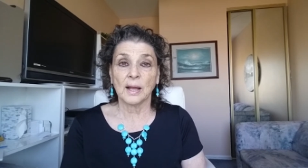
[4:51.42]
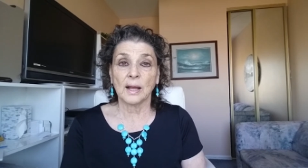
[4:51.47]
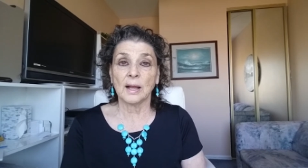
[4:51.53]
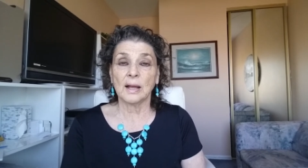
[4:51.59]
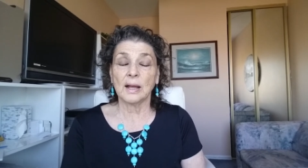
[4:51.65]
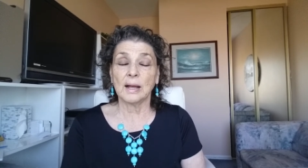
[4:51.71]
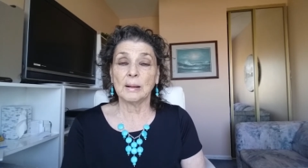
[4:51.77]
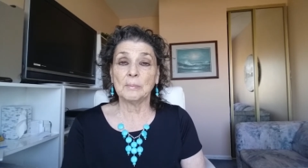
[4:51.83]

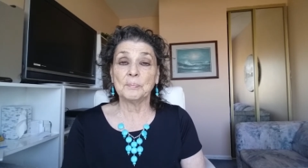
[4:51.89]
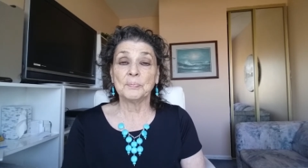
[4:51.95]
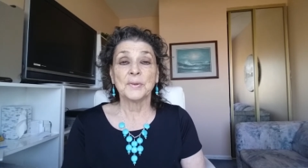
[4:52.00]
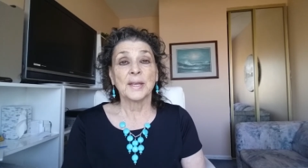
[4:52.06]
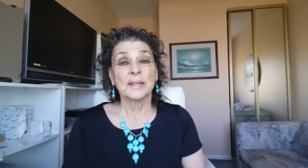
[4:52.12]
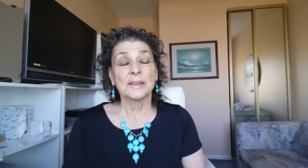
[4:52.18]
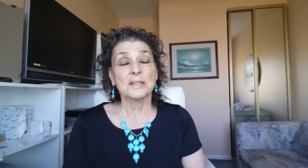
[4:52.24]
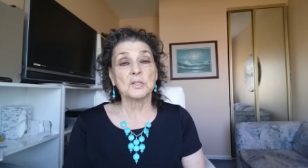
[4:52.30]
Um,
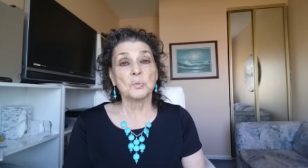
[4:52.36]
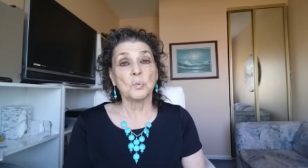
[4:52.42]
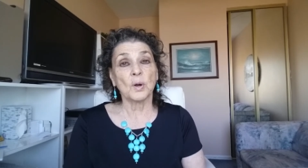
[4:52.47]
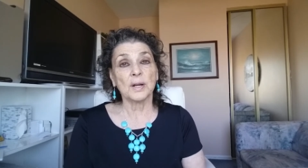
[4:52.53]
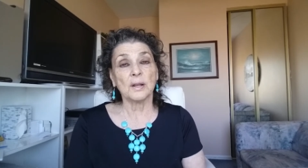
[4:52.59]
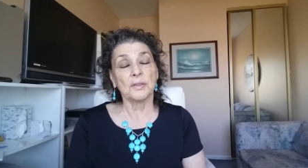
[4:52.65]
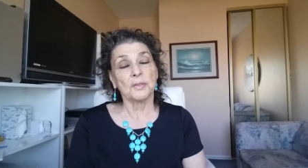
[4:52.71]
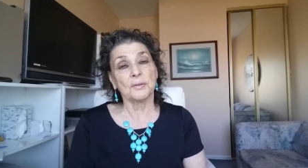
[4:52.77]
there's
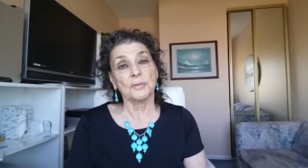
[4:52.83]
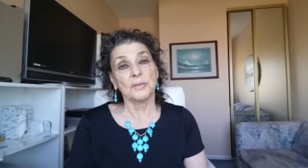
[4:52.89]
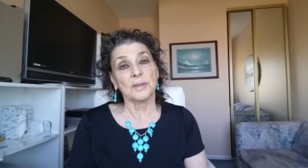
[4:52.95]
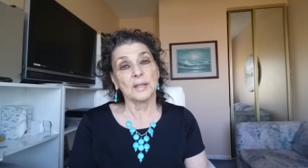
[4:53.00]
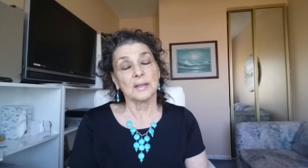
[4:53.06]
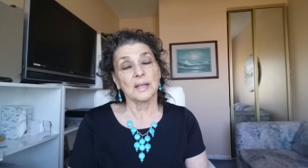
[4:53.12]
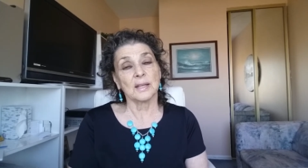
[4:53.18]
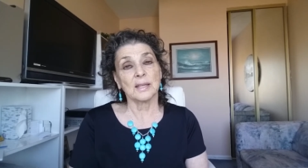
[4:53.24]
one other
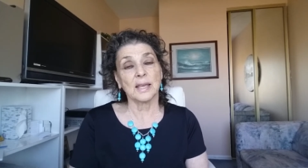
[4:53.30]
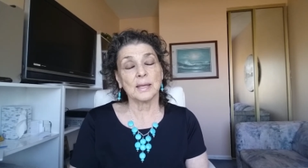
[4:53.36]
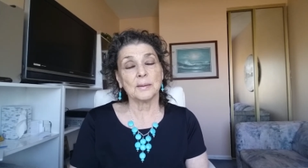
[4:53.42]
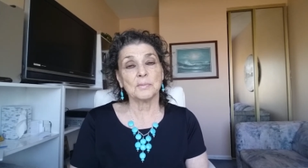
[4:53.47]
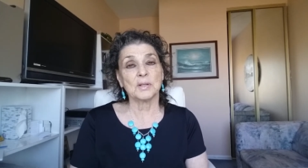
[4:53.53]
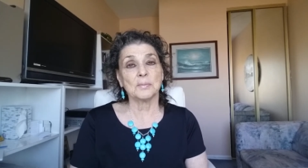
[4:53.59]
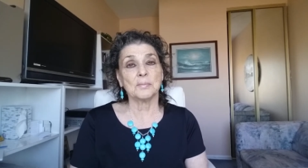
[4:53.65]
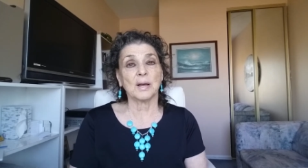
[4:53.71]
thing that
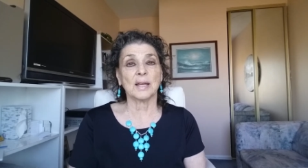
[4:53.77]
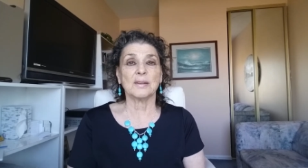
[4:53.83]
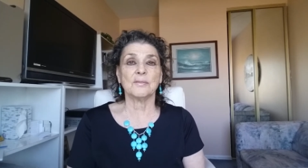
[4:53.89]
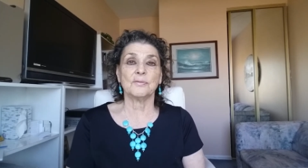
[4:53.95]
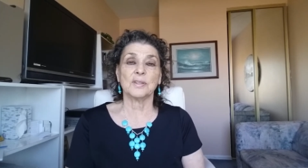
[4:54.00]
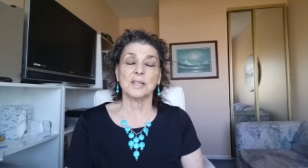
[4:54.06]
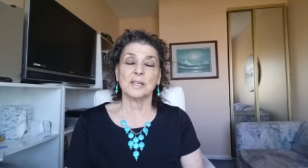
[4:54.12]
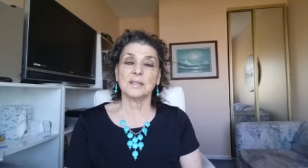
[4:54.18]
came to
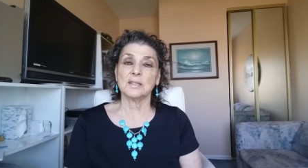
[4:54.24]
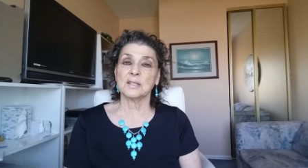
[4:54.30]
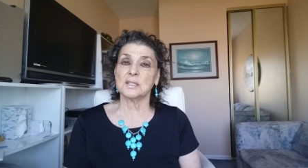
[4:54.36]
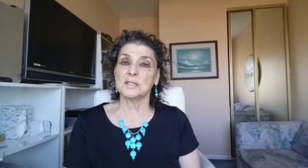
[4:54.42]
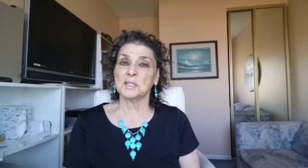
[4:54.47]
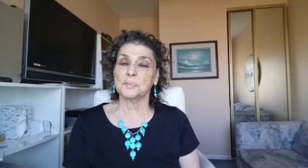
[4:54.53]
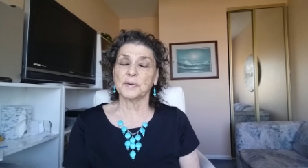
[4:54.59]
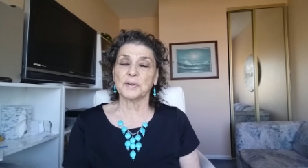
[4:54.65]
mind. Forget the
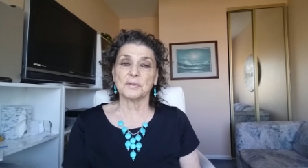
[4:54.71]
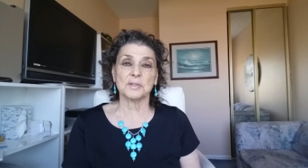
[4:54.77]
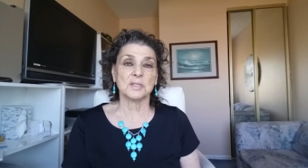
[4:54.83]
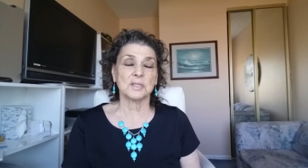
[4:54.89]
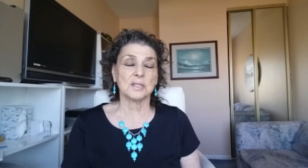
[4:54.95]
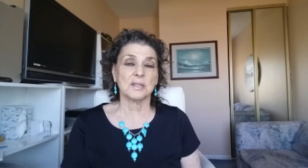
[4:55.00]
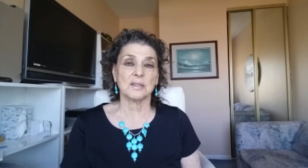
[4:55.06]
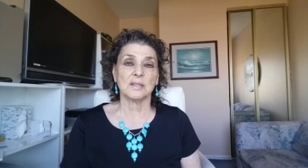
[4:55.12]

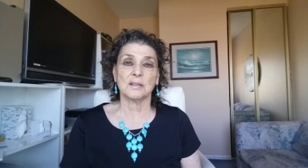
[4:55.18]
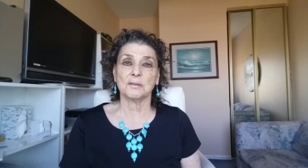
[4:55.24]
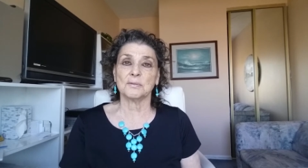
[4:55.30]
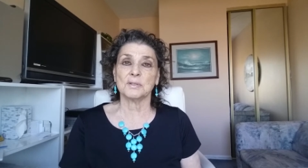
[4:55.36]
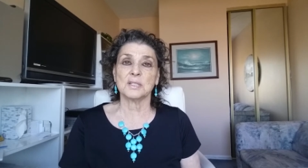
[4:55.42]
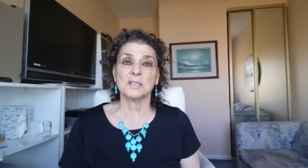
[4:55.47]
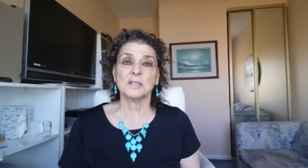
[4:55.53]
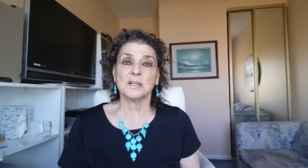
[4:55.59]
conspiracy
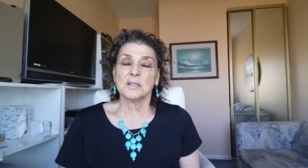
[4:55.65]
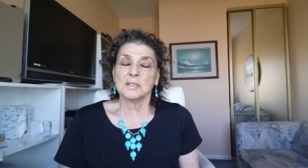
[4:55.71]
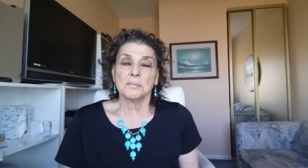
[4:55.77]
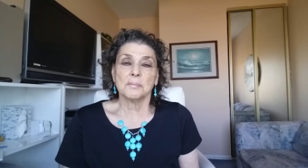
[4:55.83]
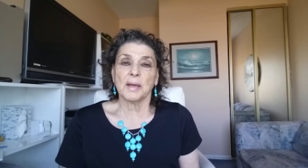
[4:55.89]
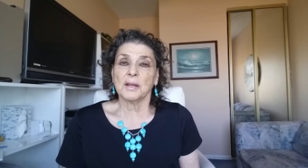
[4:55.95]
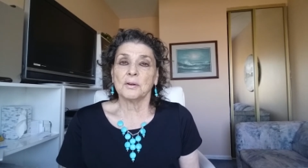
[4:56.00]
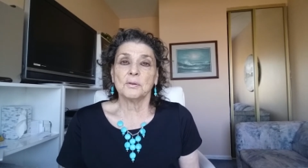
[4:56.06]
theorists. It
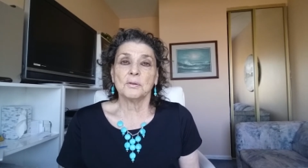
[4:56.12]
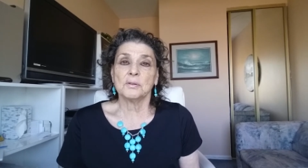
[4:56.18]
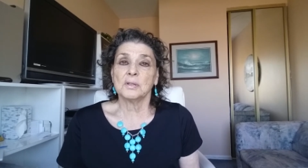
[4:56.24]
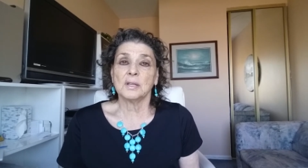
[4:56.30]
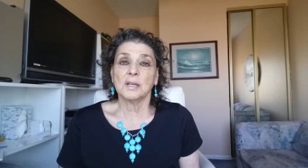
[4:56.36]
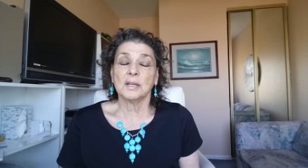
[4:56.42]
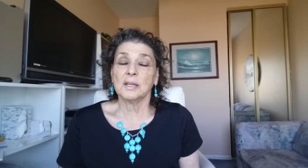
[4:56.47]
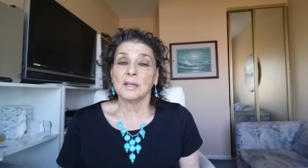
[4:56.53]
doesn't matter who
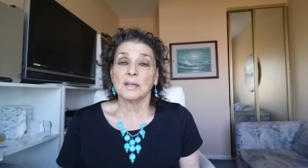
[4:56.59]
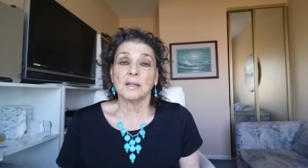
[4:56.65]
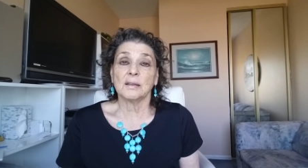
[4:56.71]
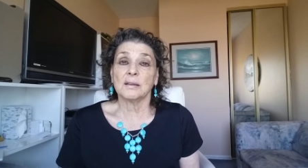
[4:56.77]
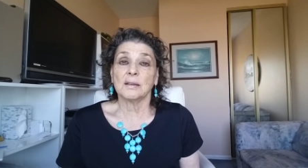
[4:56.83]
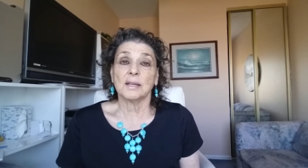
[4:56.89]
did it.